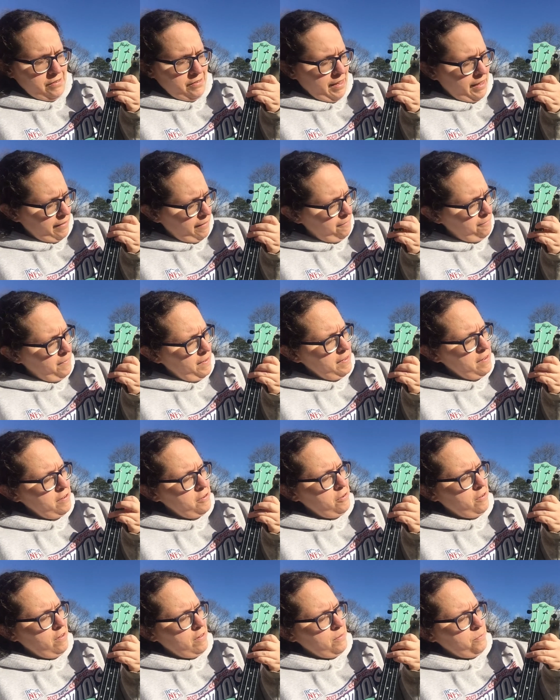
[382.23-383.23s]
second finger,
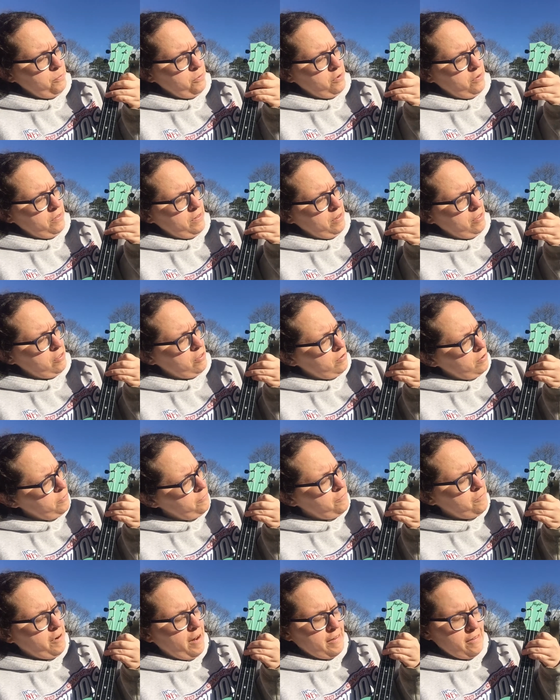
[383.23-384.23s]
you're gonna put on the third
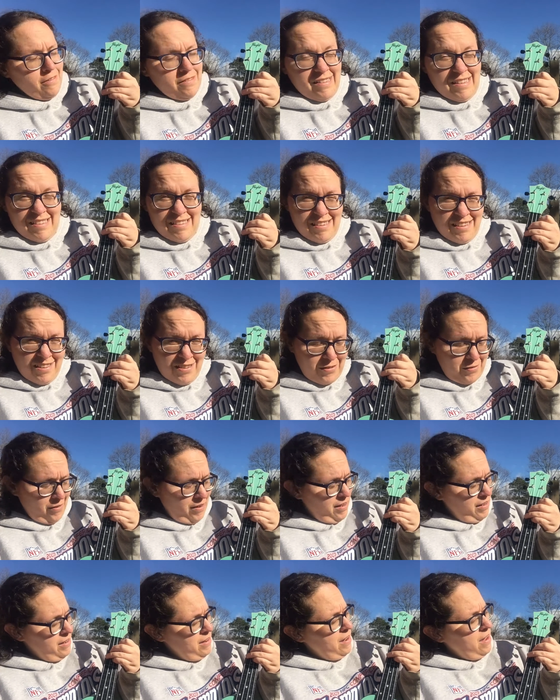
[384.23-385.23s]
fret of the C
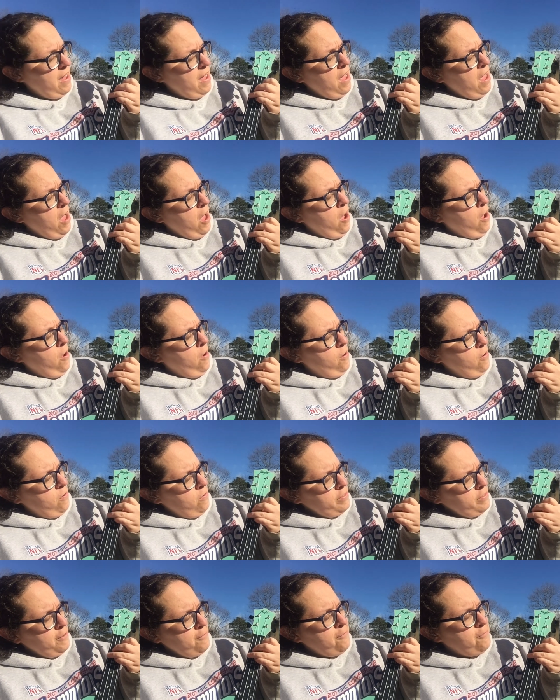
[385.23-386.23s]
string.
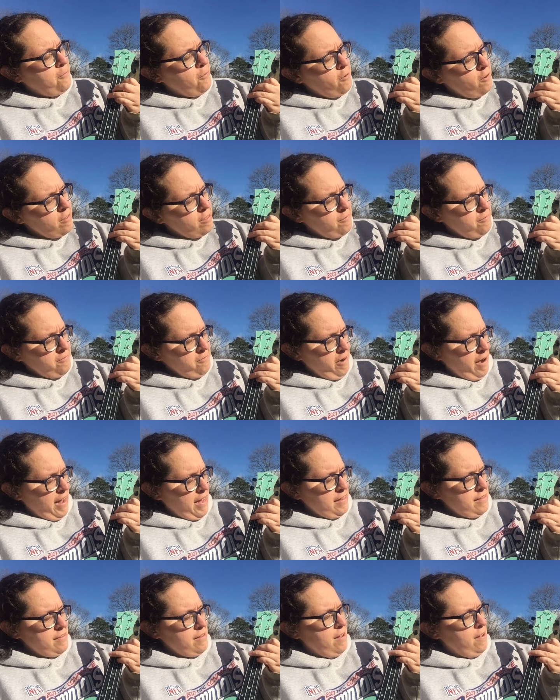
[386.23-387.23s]
On the fourth
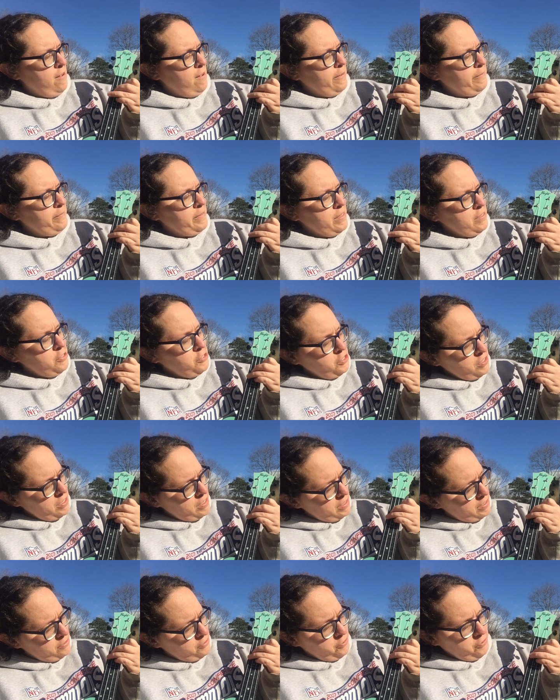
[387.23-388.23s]
fret of the
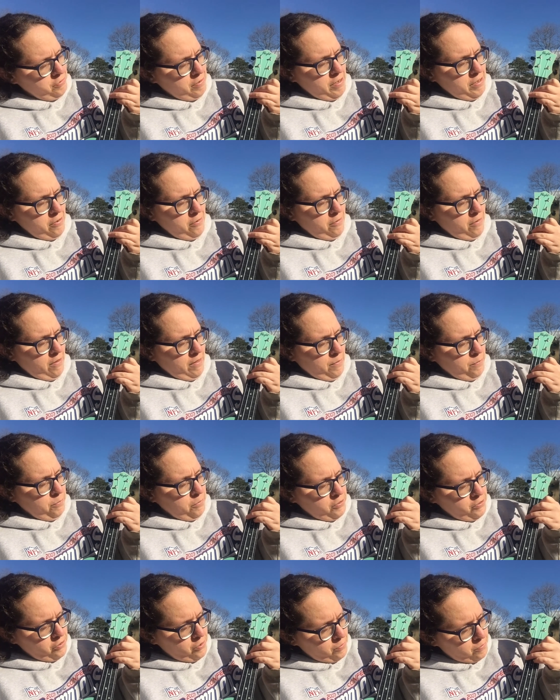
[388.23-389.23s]
G string, you're gonna
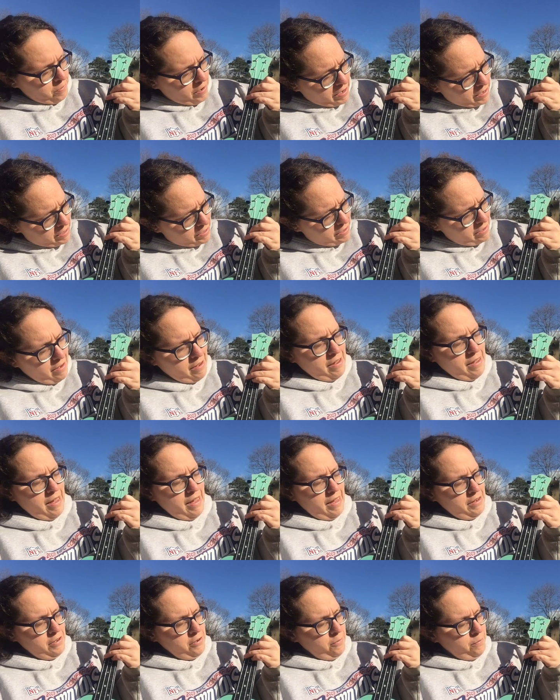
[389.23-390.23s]
put your ring,
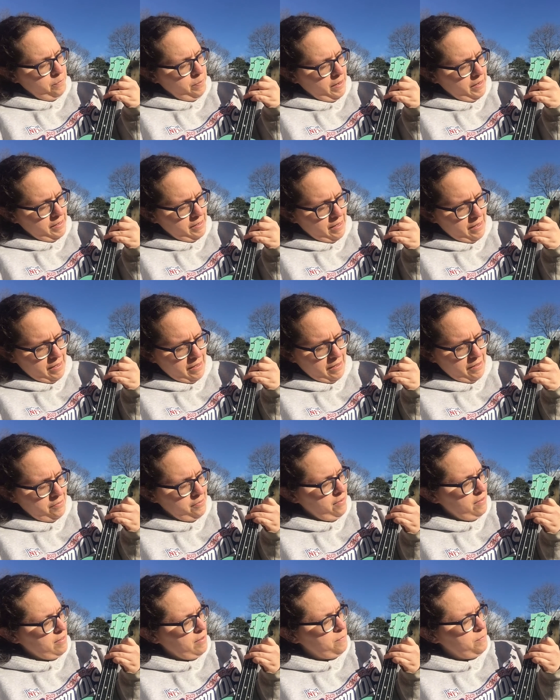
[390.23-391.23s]
and your pinky
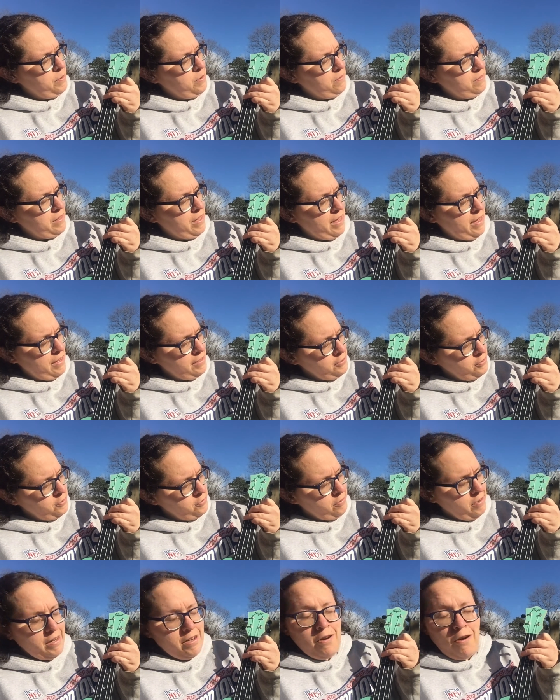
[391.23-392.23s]
is gonna be on the A
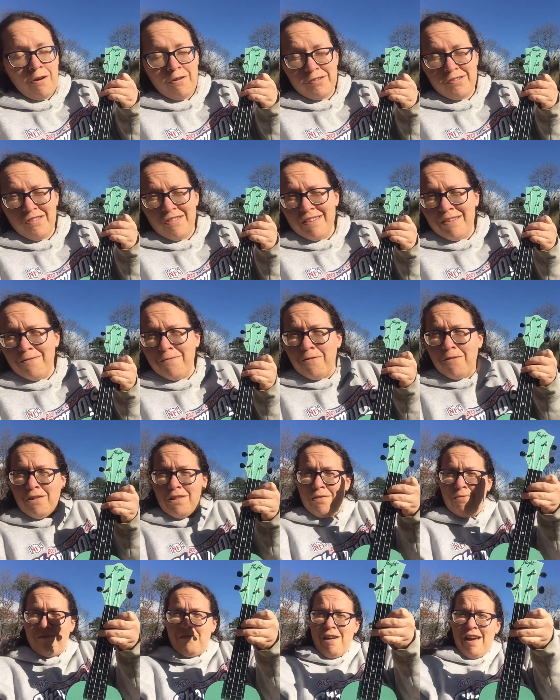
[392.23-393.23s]
string, also on the
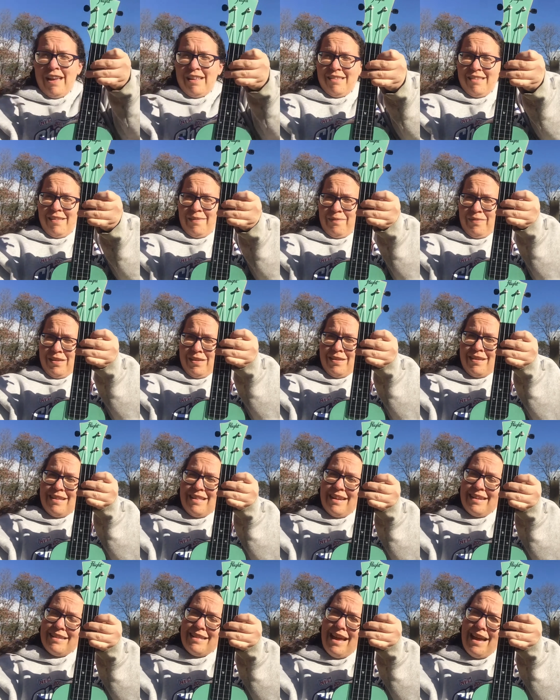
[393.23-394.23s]
fourth fret. So
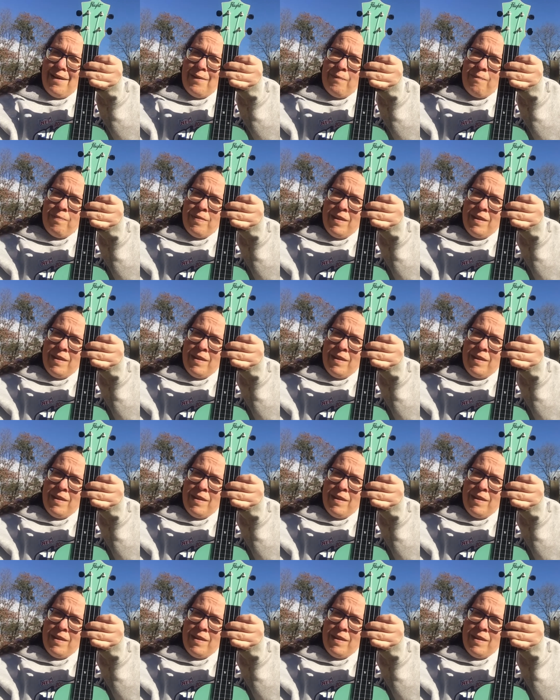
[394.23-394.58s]
like that.